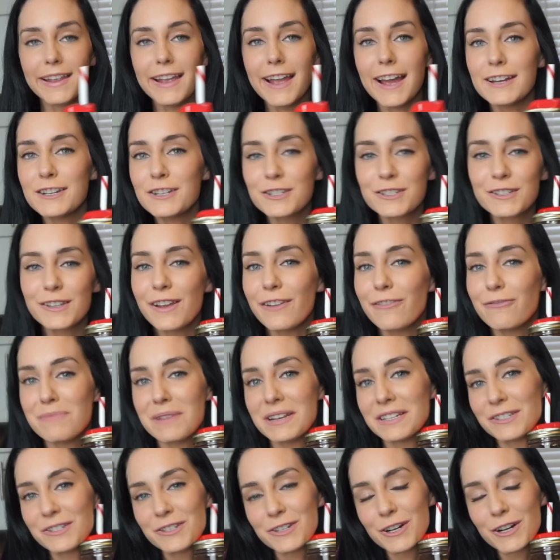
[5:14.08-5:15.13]
I just love
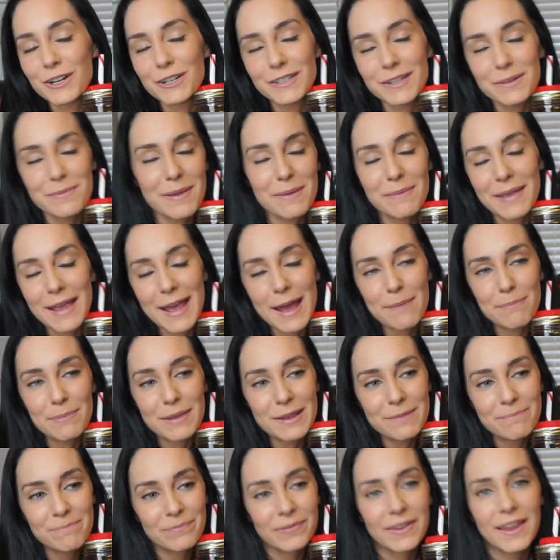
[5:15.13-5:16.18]
mason jars, they make me
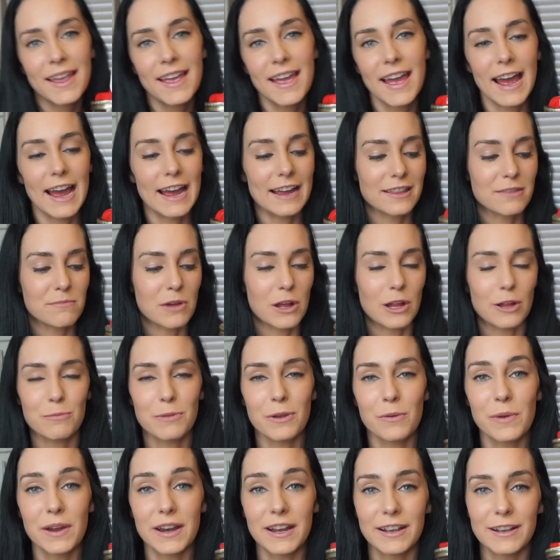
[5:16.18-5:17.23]
happy. I had them all at
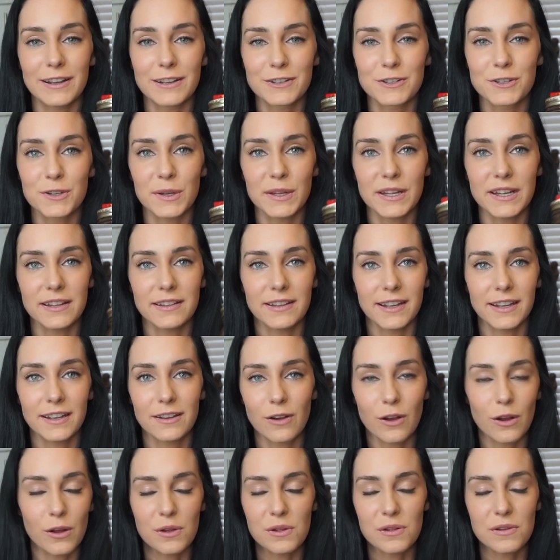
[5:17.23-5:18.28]
my wedding actually, like
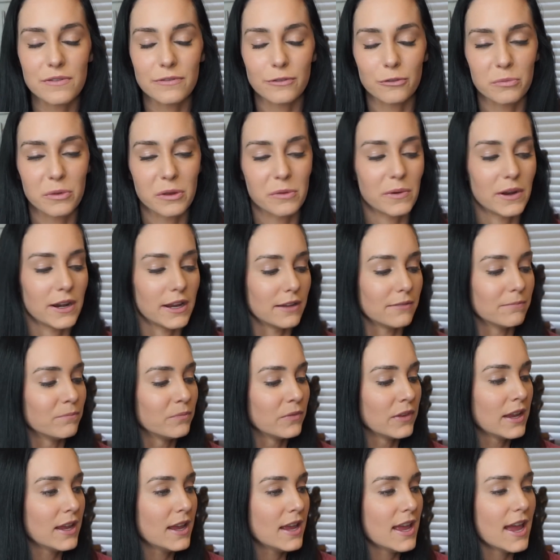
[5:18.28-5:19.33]
all over my wedding.
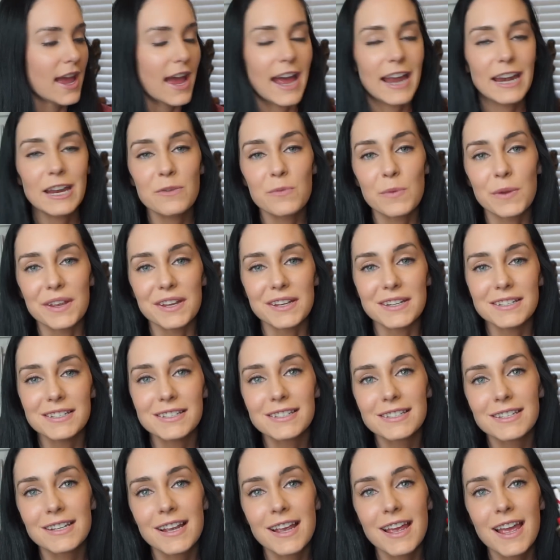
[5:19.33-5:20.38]

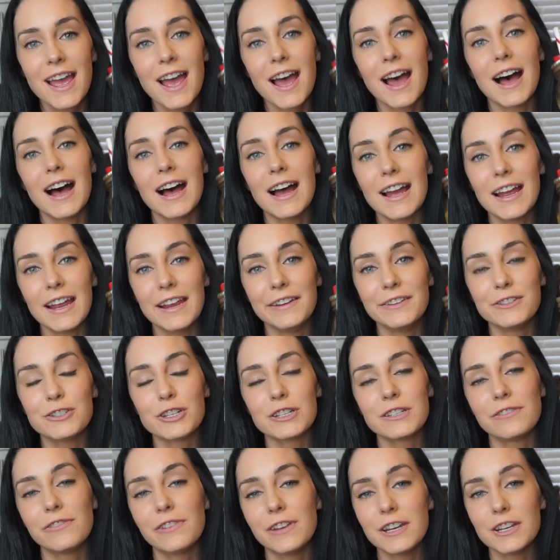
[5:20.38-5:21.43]
Anyways, I
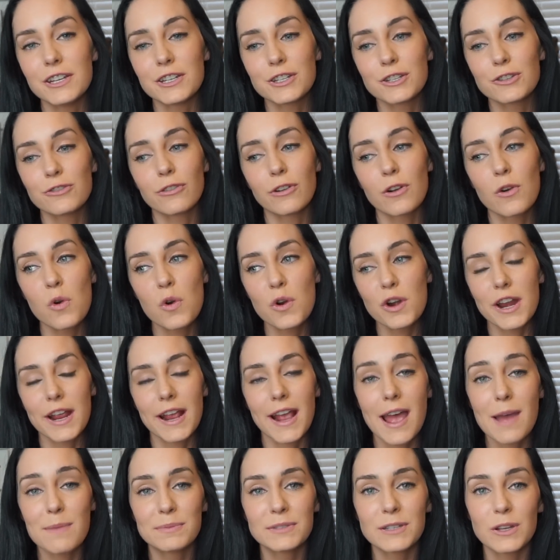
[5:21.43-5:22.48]
just finished
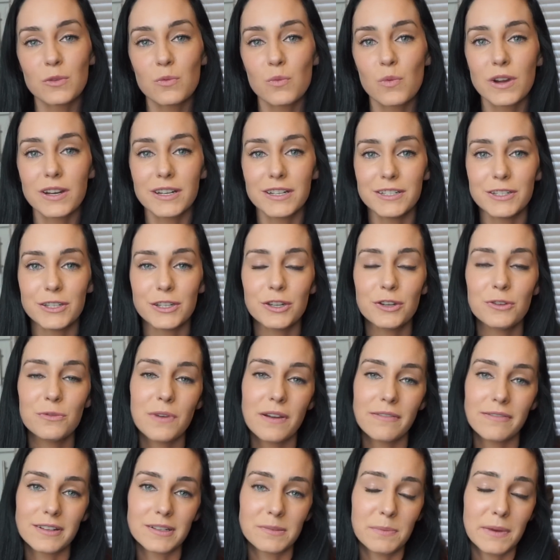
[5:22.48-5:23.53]
recording episode 1 and 2
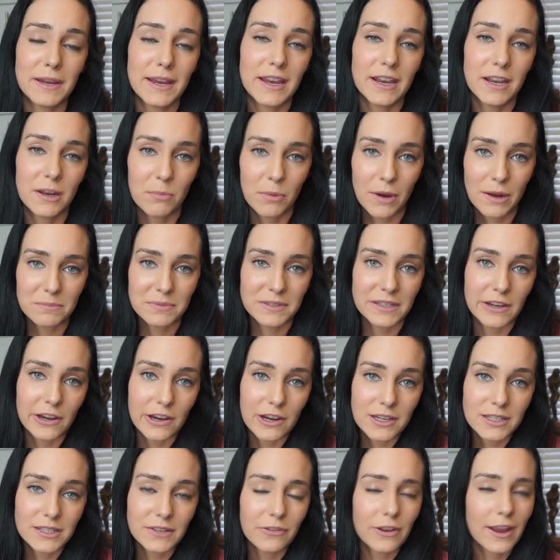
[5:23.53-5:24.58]
of this bikini prep
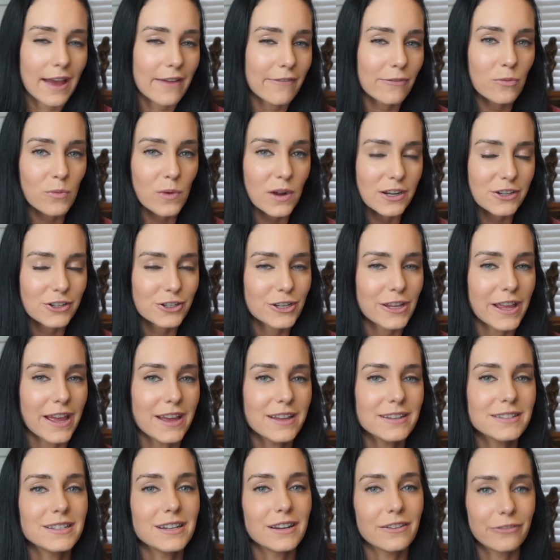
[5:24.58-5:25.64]
series. If you haven't watched
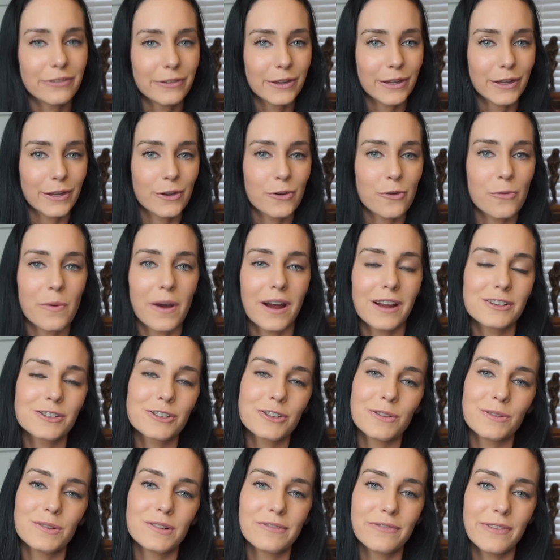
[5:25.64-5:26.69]
that, definitely go
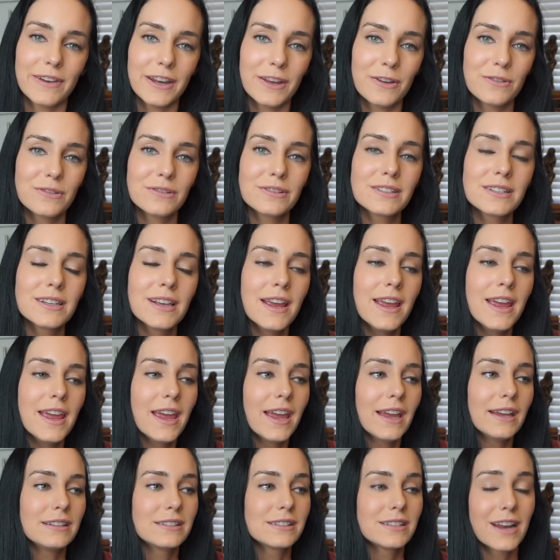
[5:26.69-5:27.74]
watch those videos.
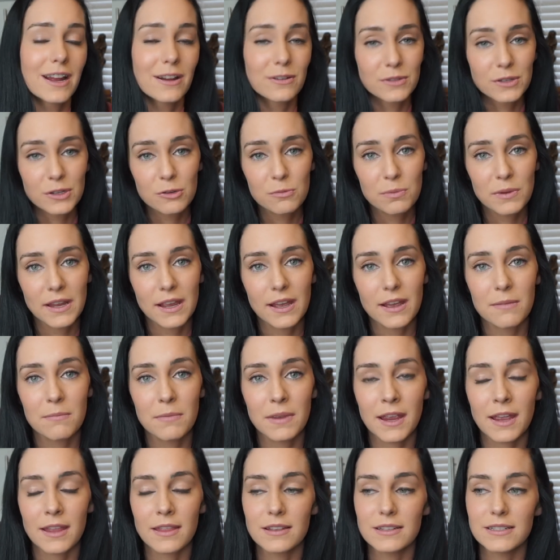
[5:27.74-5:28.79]
It's now 2 p.m.
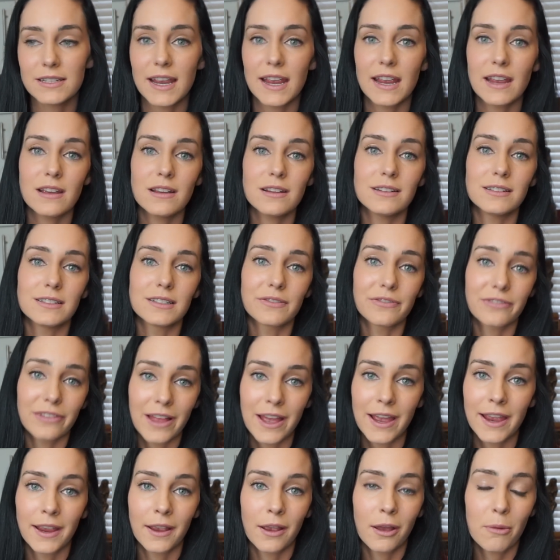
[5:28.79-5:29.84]
and the day is
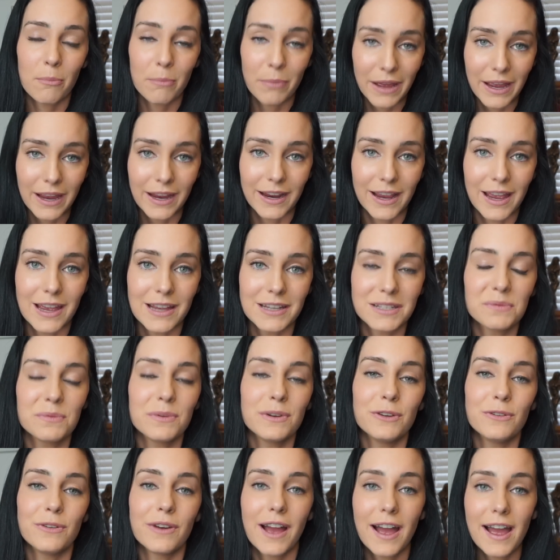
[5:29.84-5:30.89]
flying by, guys.
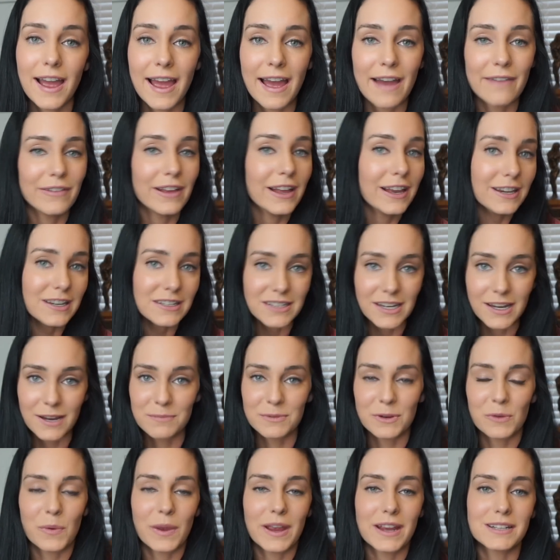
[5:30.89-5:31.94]
We do not have any
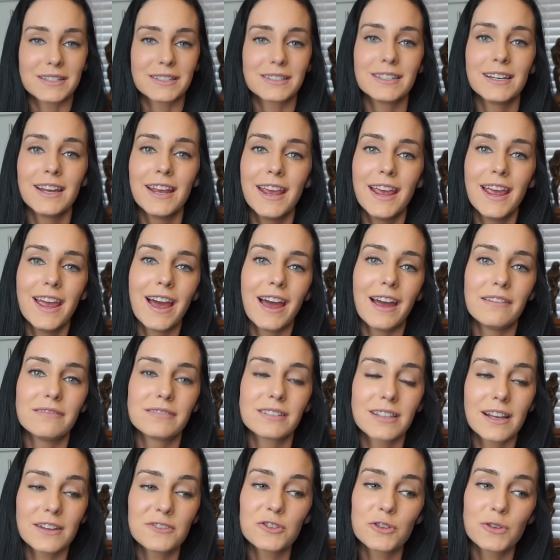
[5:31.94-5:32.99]
time to waste. I've
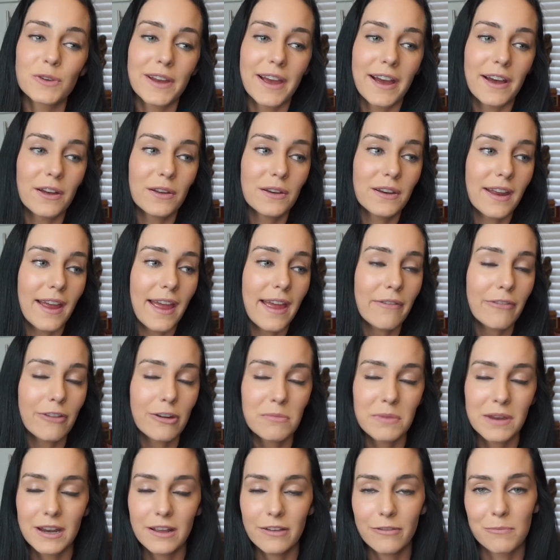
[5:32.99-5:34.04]
scheduled out every
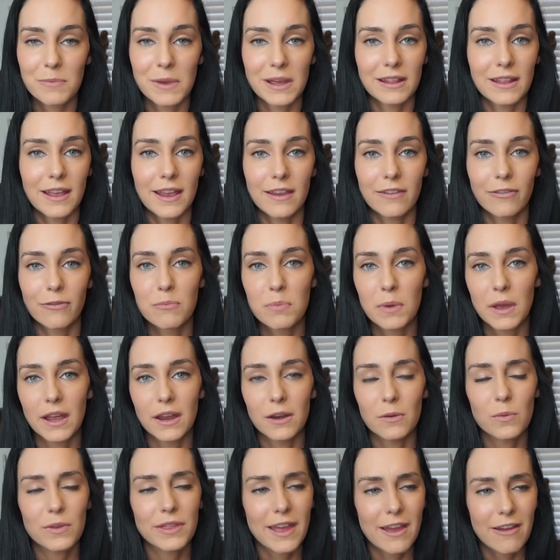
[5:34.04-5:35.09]
minute of my life,
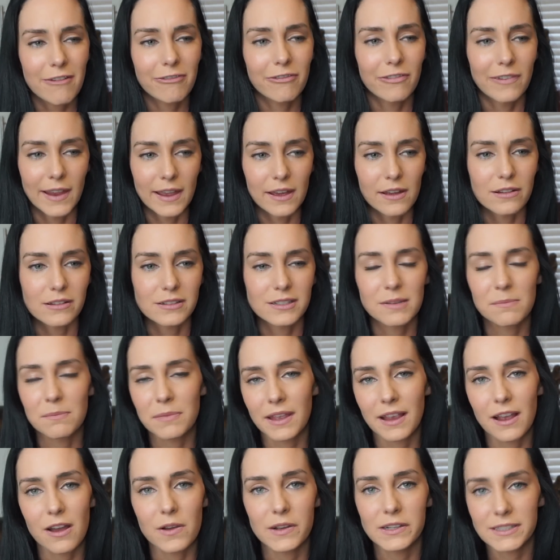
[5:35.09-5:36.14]
but without fail,
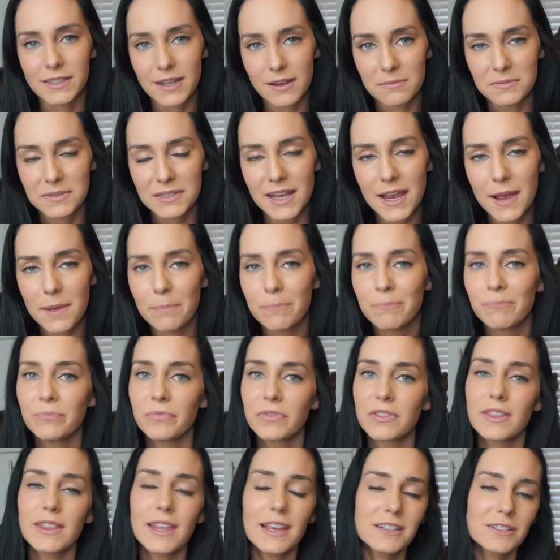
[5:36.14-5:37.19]
something always comes up.
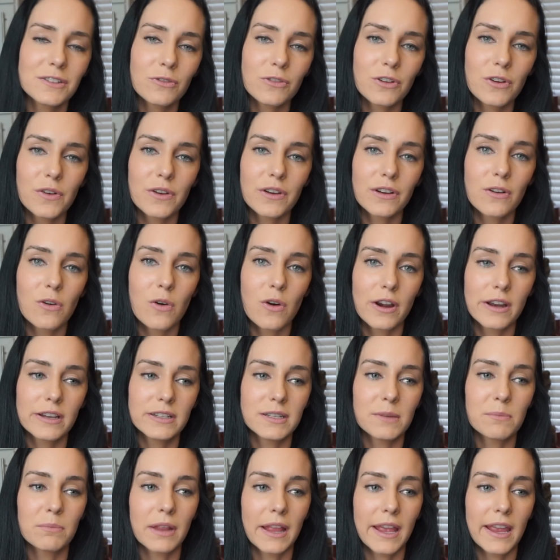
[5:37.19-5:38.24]
Things don't go according
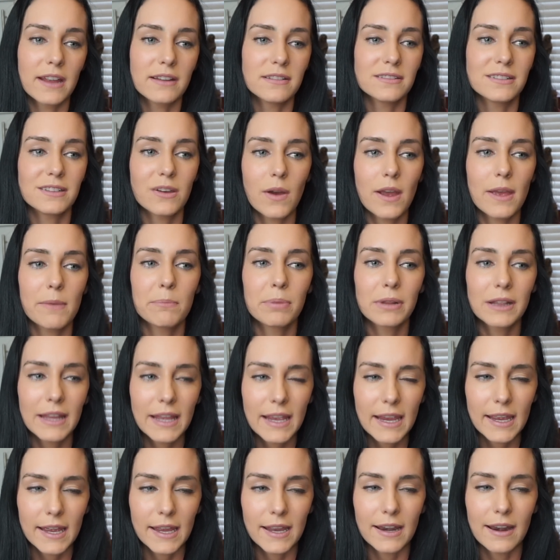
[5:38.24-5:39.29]
to plan, so I
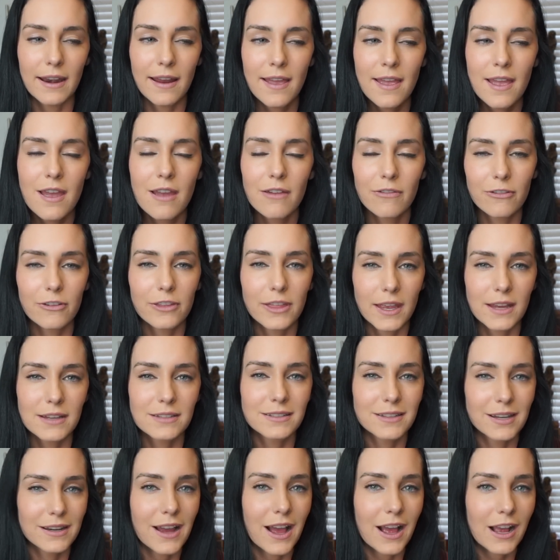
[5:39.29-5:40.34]
plan for things
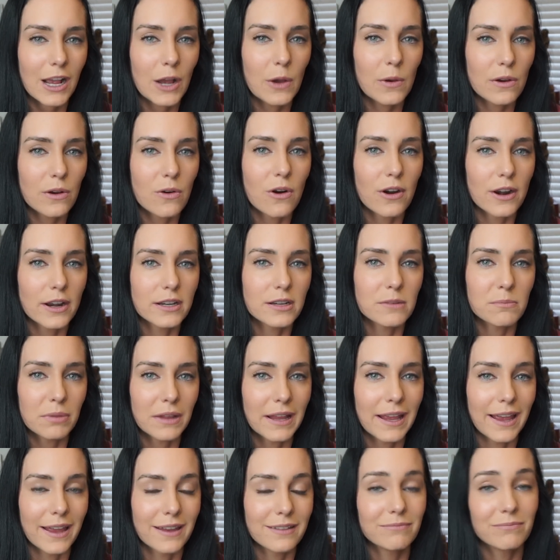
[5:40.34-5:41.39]
to not go according to
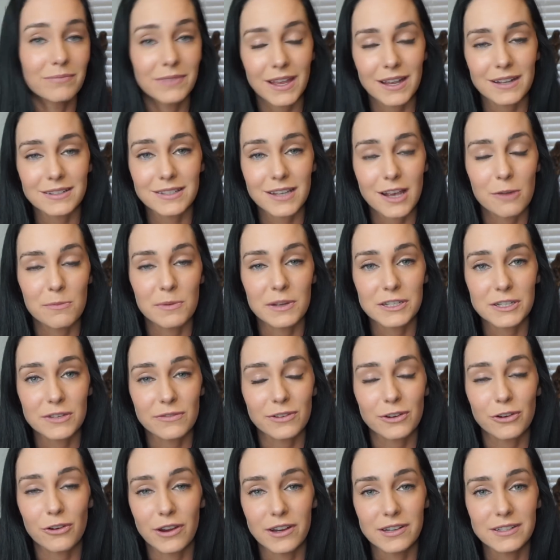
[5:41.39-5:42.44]
plan. That's how much
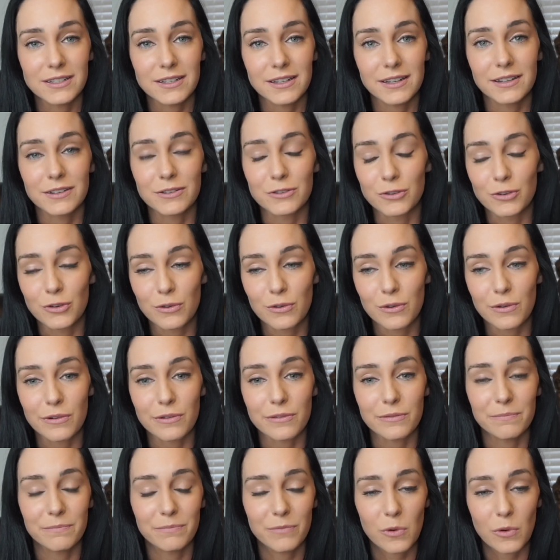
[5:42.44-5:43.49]
of a crazy
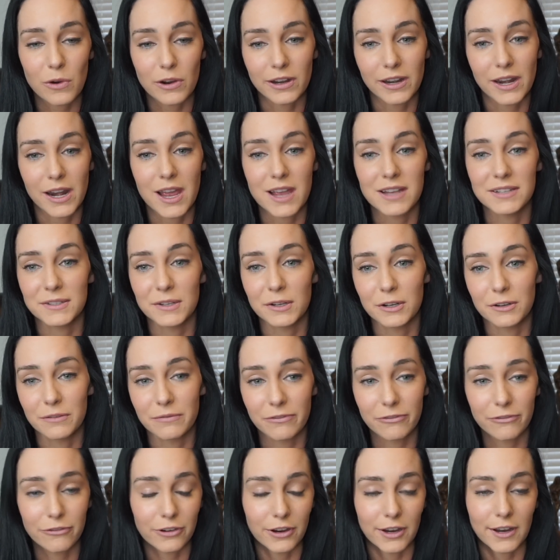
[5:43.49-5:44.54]
control organizer
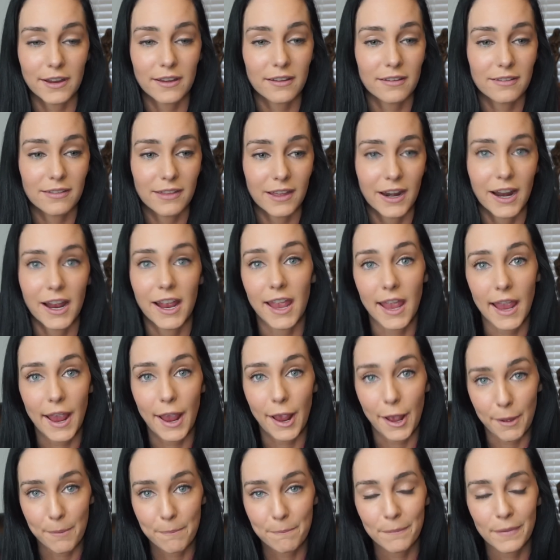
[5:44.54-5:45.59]
freak that I
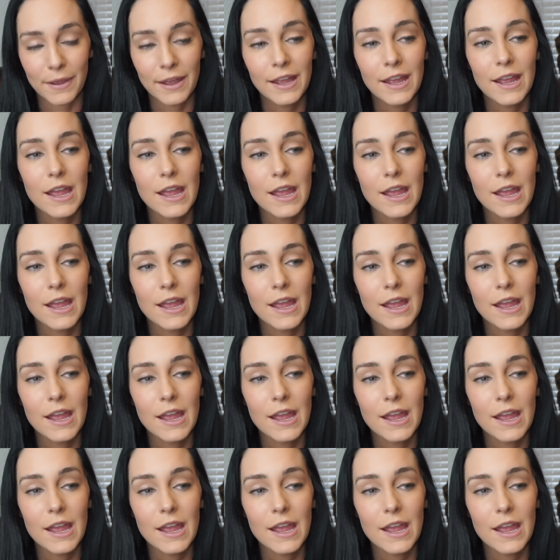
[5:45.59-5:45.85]
am.